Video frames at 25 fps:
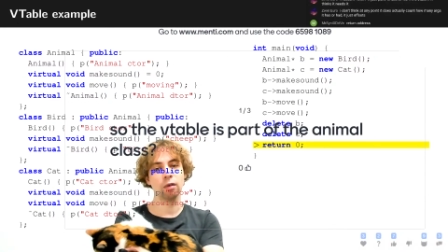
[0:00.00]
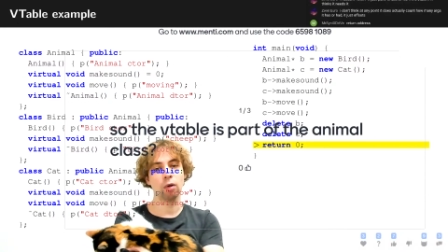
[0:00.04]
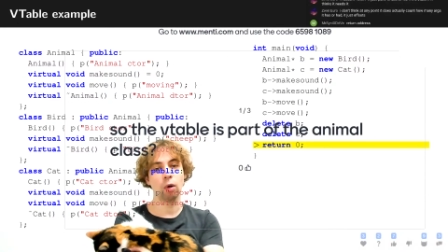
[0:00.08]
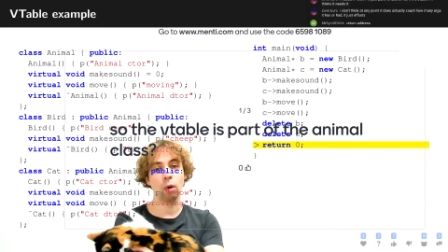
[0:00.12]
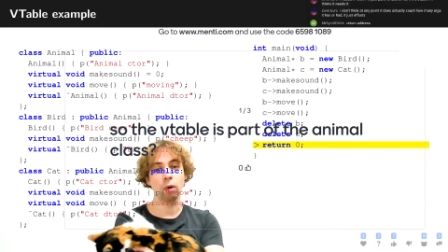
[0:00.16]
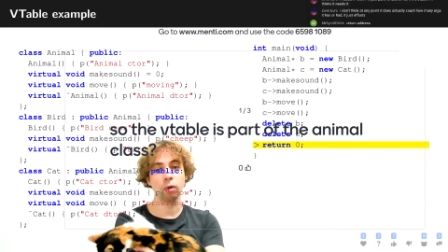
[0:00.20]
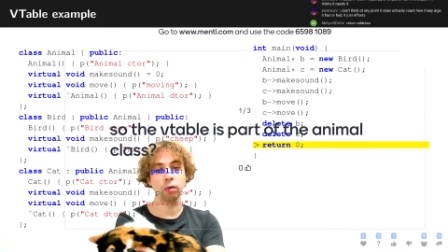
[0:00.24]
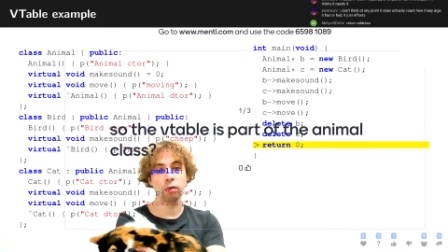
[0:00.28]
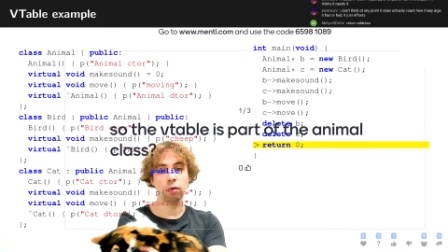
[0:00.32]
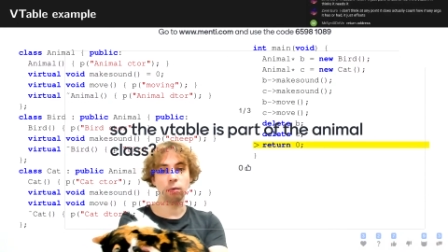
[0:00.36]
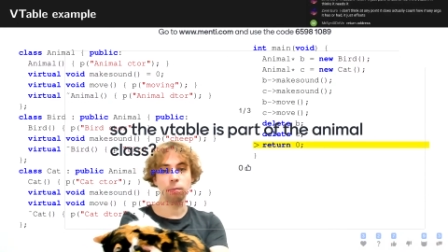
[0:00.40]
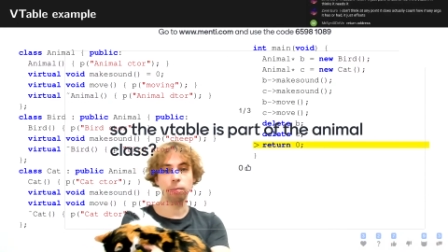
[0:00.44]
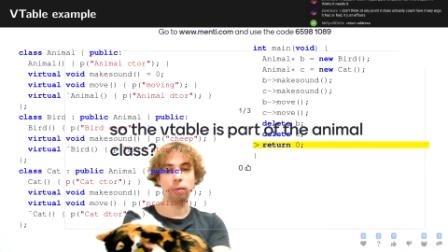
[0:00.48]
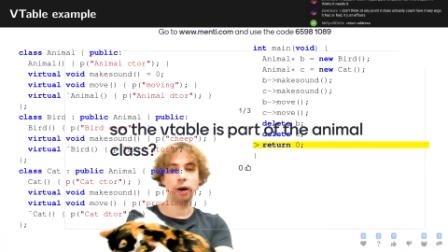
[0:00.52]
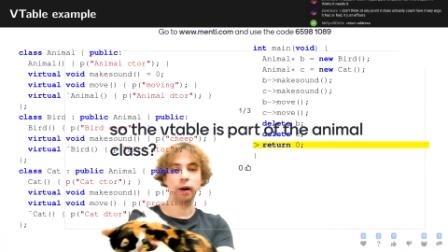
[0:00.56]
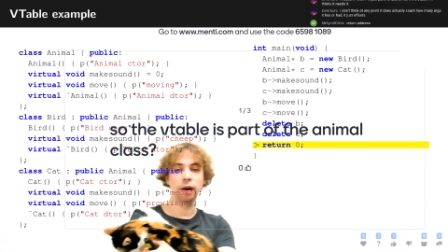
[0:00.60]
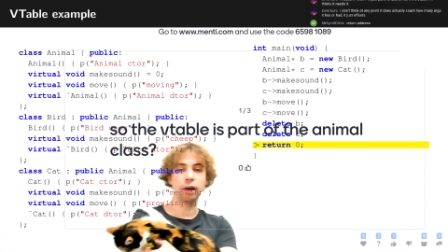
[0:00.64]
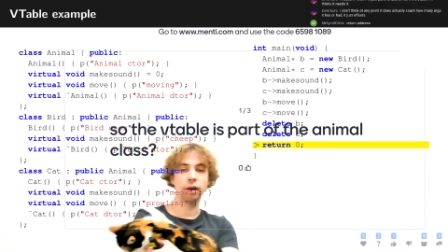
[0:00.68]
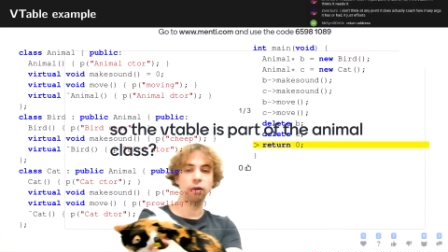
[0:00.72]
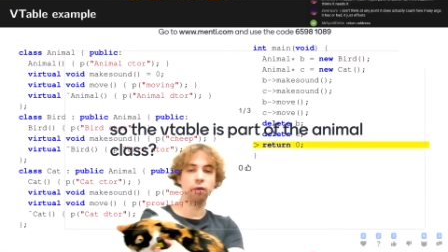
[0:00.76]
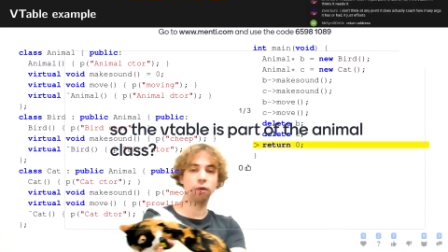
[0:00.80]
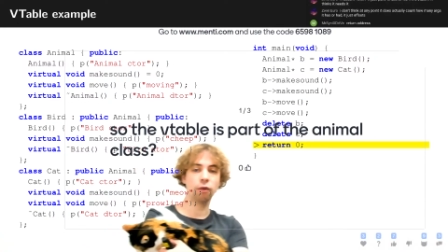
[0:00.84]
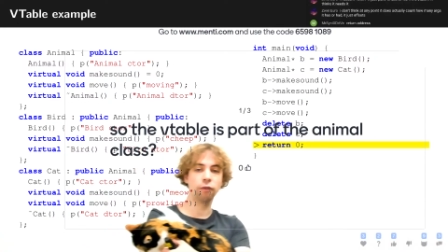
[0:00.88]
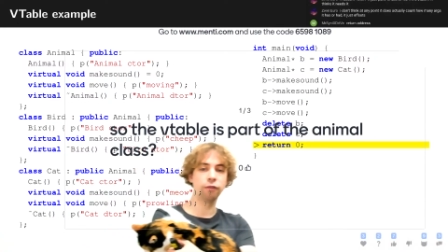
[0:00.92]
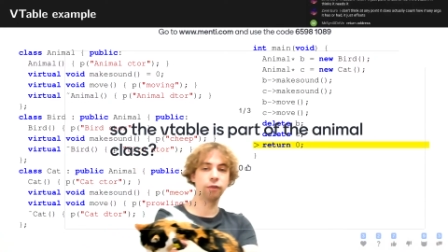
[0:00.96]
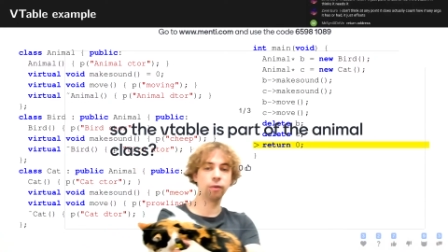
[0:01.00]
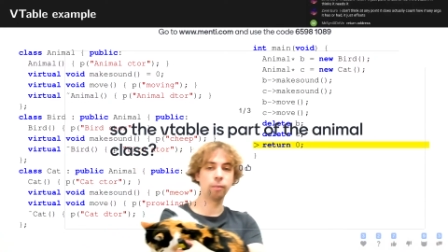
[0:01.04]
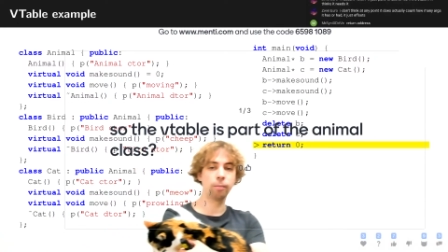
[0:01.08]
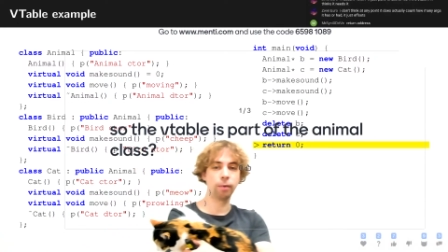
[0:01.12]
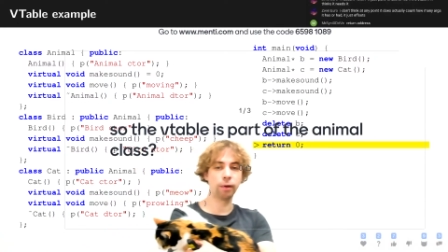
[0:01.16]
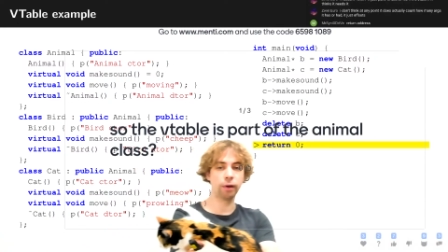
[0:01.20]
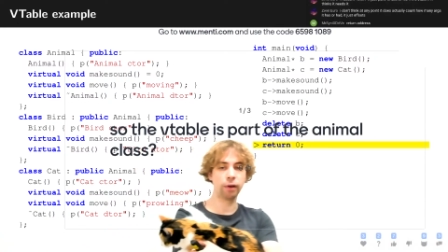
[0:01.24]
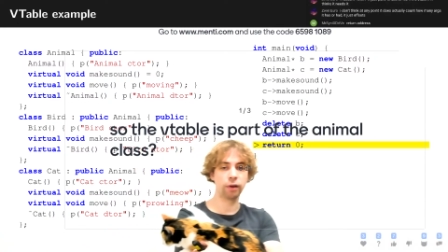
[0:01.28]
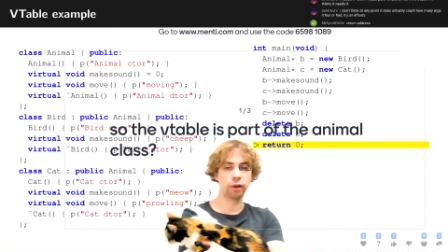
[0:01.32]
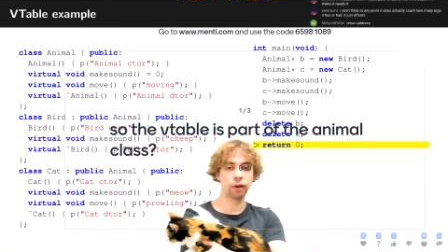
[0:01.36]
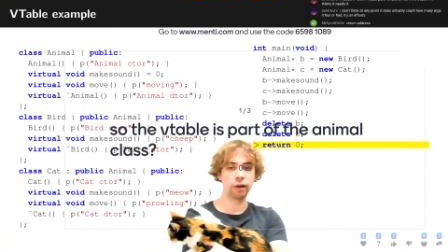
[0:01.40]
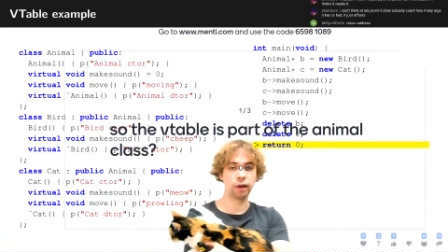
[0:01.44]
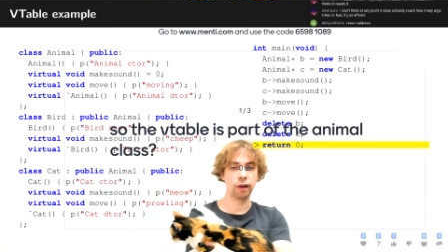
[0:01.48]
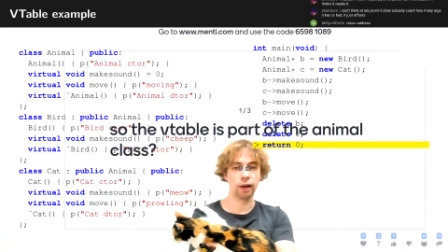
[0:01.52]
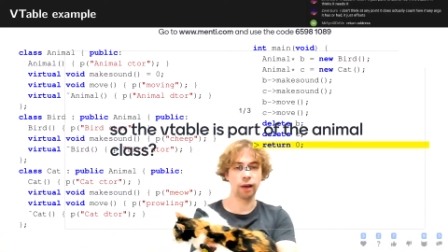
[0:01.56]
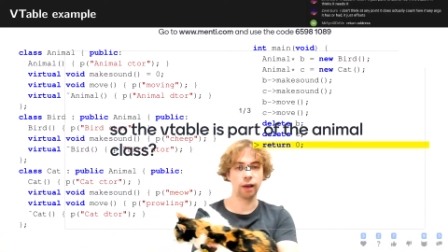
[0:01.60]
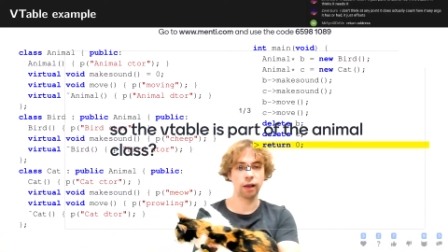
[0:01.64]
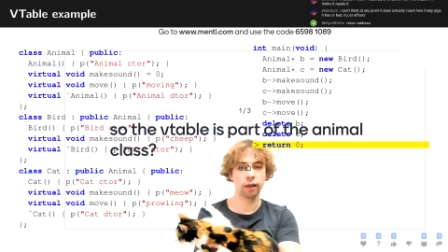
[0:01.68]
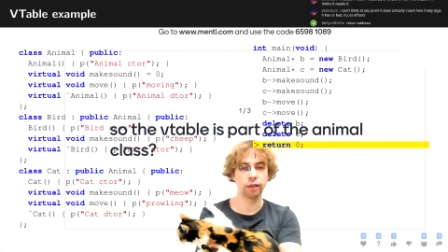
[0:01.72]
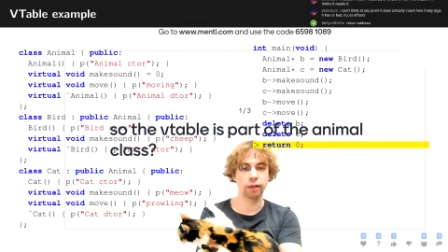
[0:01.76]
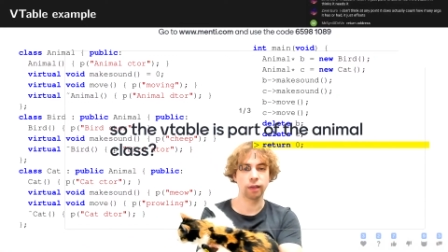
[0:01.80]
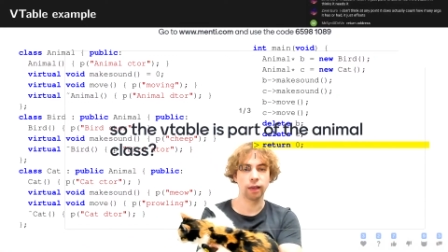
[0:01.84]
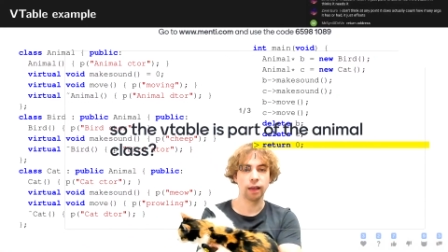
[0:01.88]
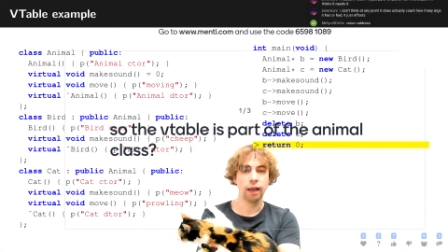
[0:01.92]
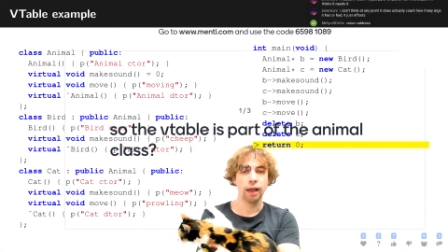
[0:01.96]
also part of the bird
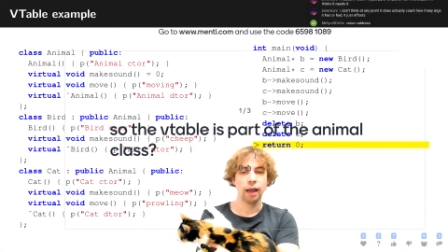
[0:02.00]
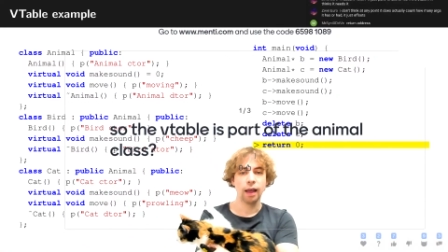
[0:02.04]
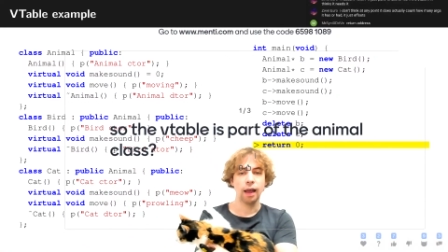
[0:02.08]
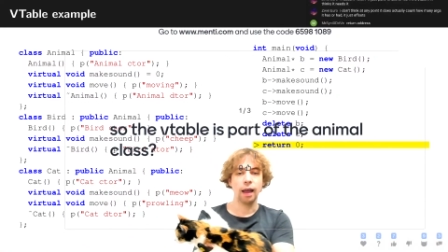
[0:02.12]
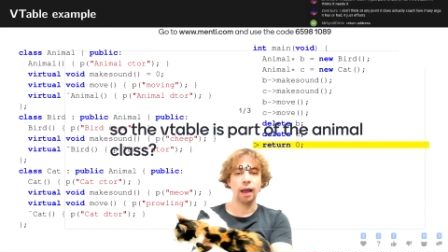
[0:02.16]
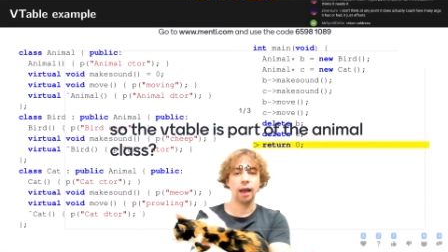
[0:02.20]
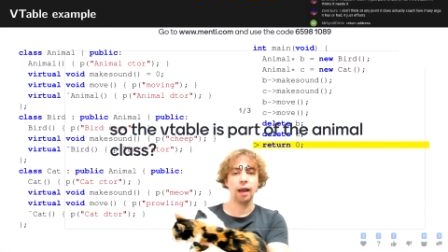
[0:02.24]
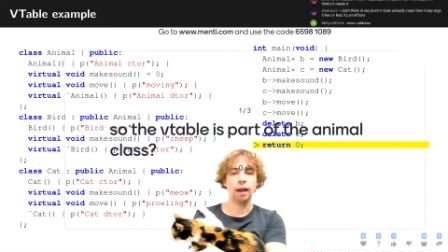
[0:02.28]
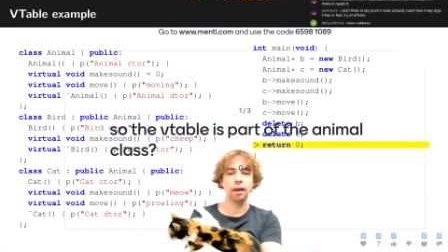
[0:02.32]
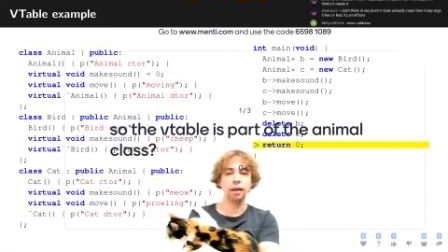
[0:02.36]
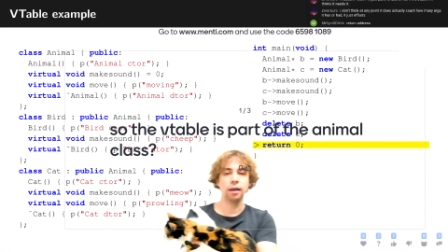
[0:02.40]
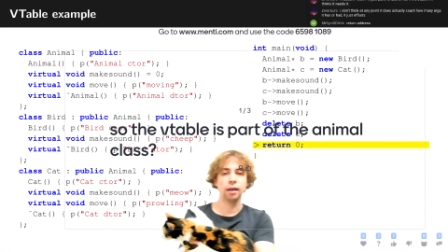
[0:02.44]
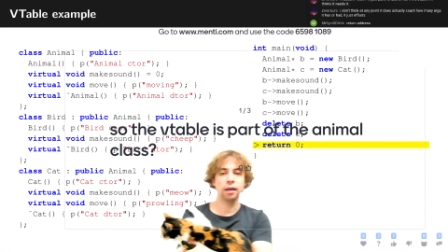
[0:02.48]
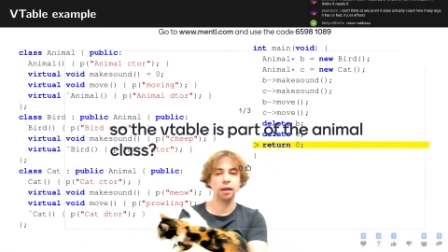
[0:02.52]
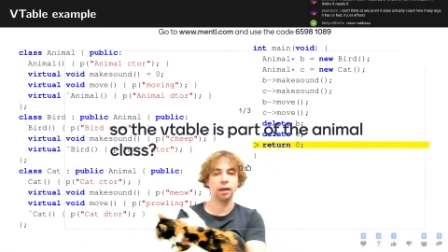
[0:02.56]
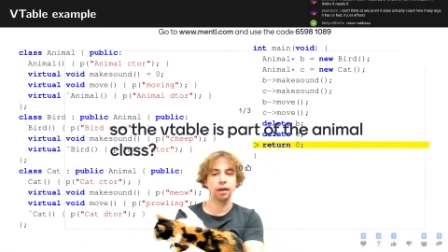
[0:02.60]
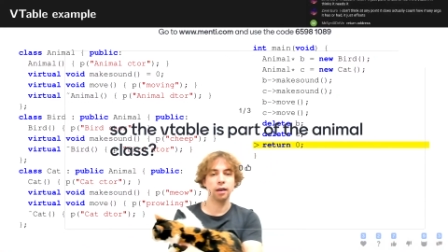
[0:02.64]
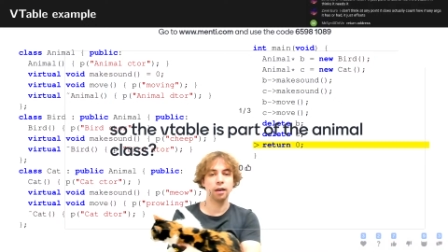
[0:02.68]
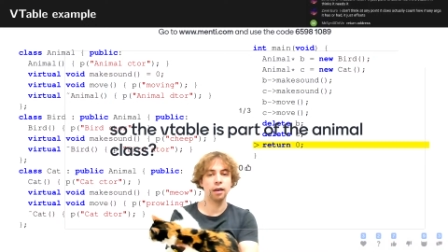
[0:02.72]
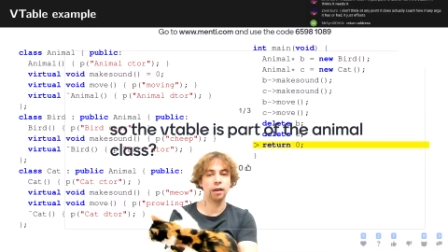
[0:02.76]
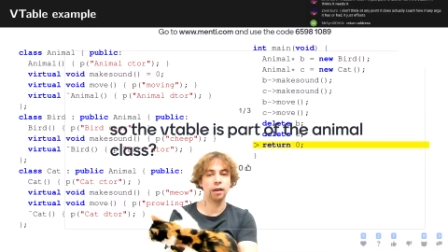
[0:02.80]
class, and